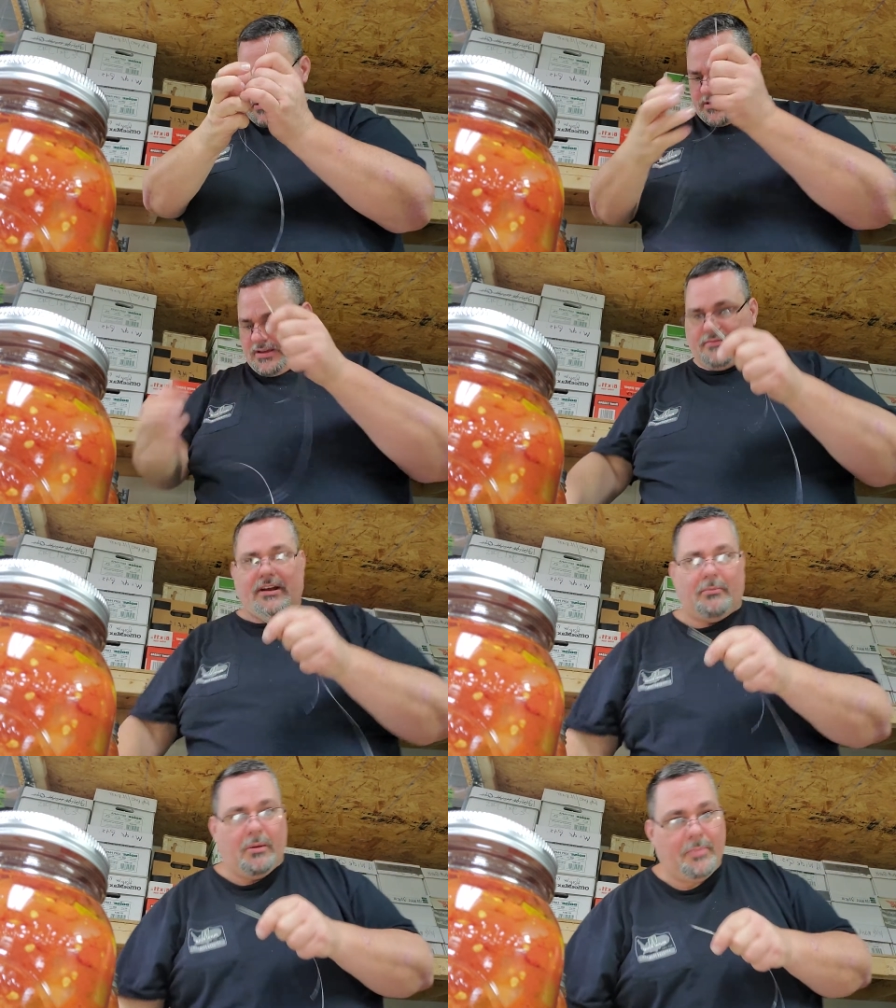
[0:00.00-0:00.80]
I've
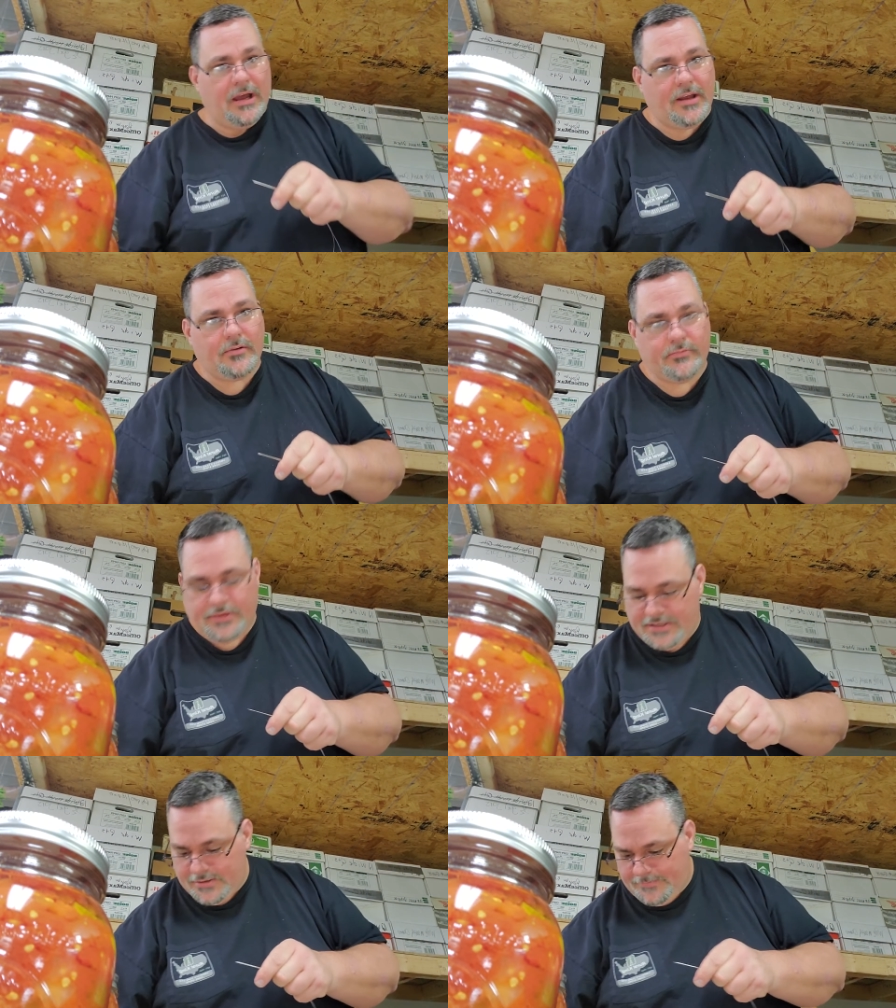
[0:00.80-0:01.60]
got my pot over
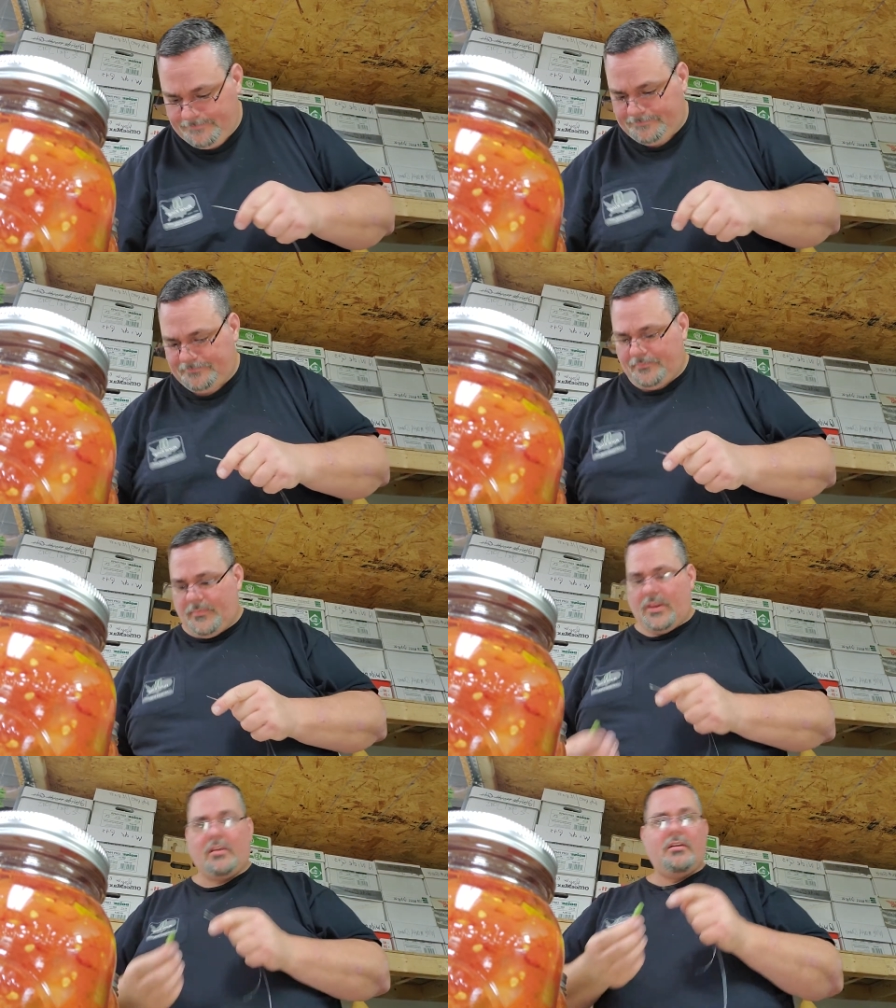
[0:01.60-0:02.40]
here,
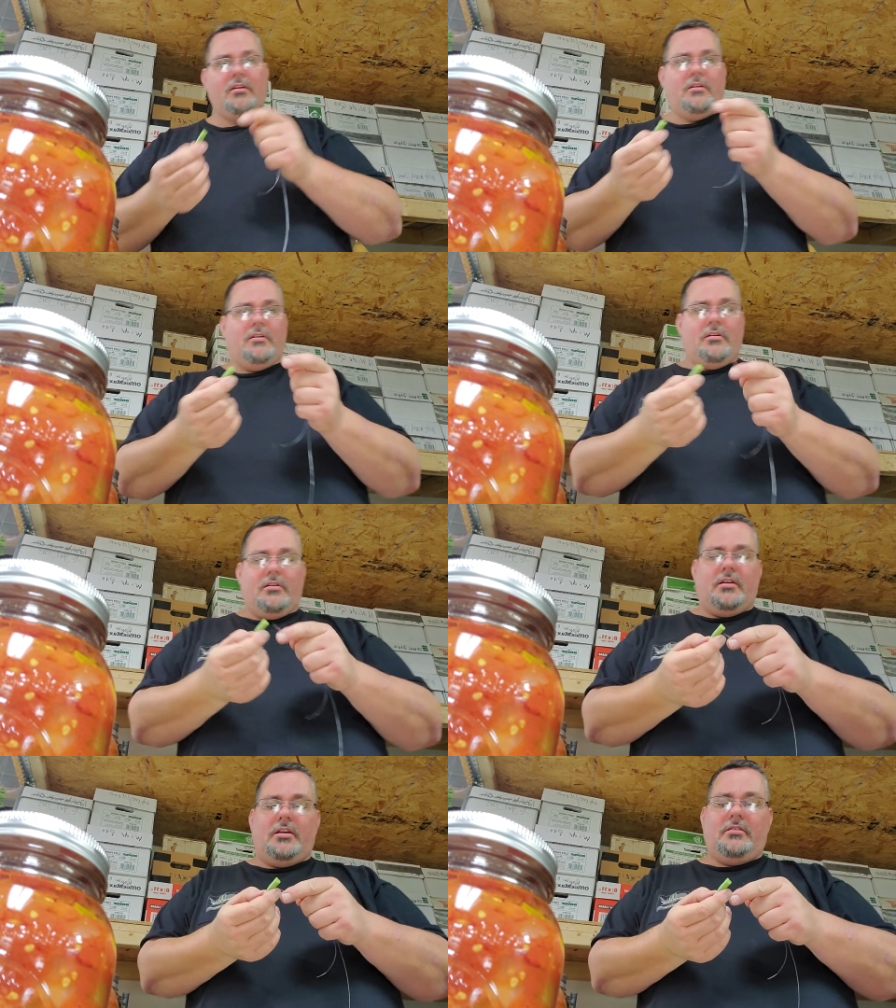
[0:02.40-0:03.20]

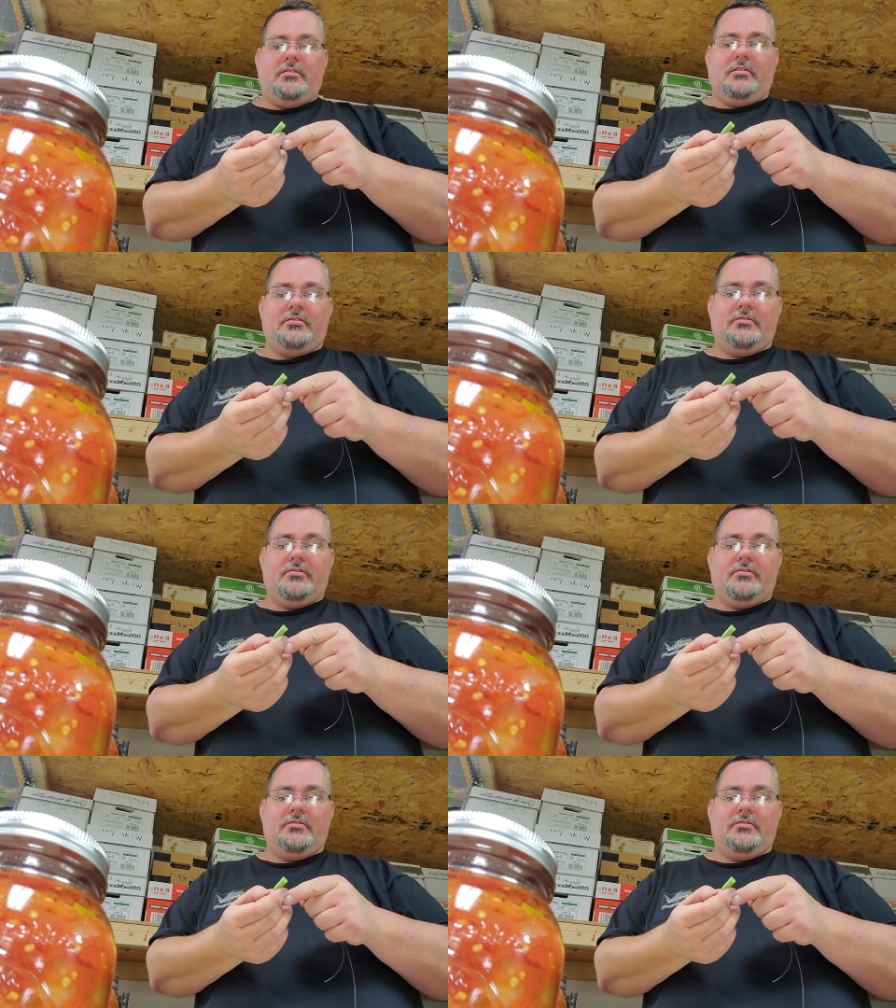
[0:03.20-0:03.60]
and you